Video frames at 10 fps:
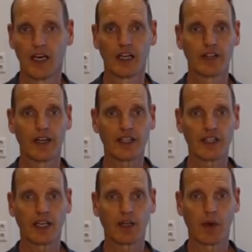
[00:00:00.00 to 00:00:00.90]
Under
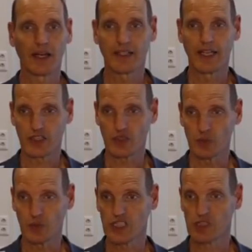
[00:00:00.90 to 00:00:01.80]
HA, y tends
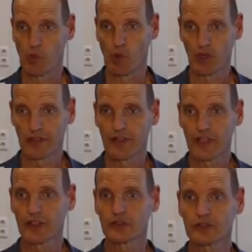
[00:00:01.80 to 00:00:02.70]
to smaller
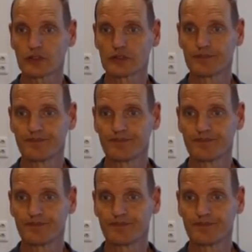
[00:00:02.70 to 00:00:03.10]
values,